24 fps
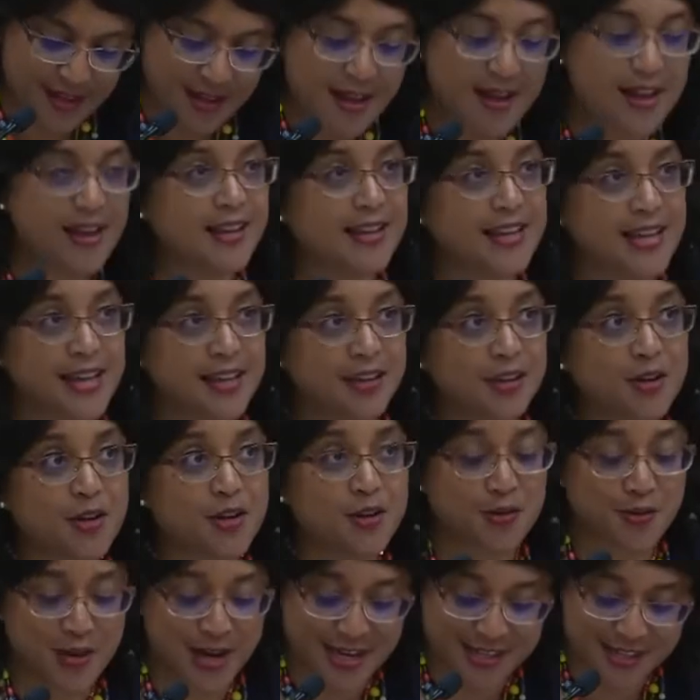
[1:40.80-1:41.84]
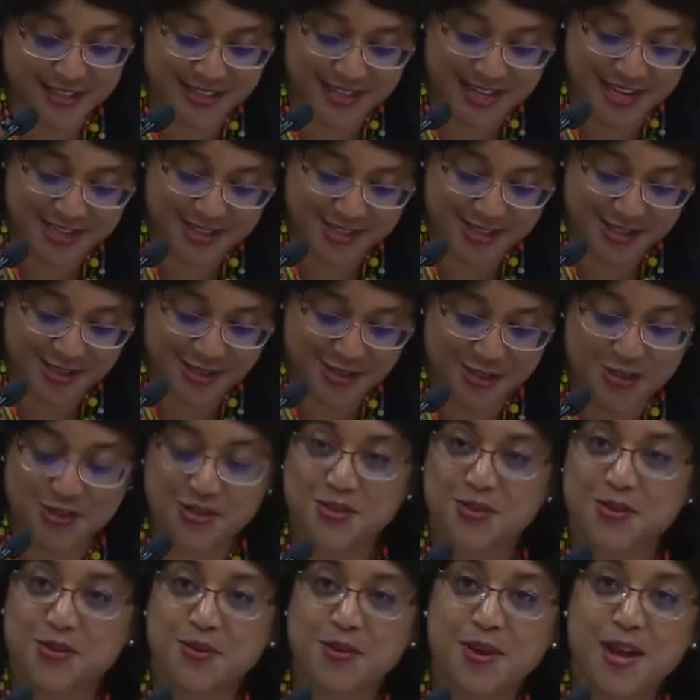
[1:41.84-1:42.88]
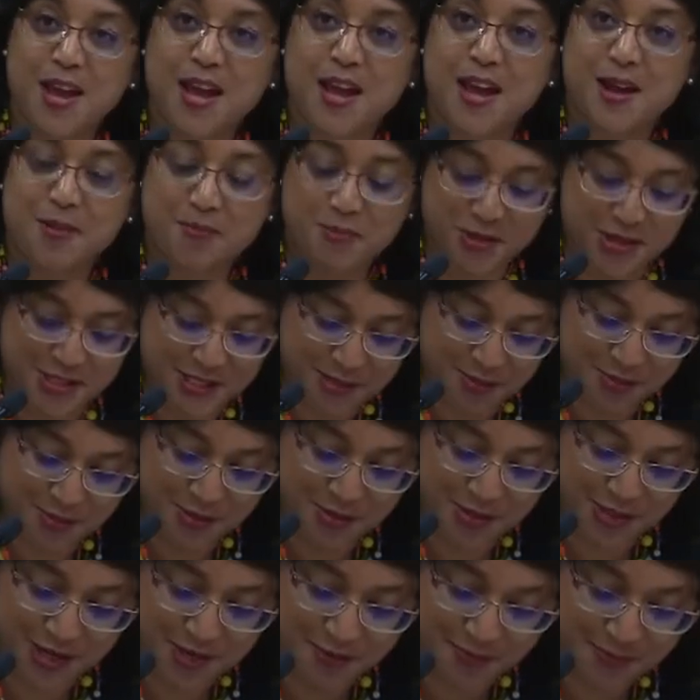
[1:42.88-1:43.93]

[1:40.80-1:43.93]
Again, congratulations to Principal Jeff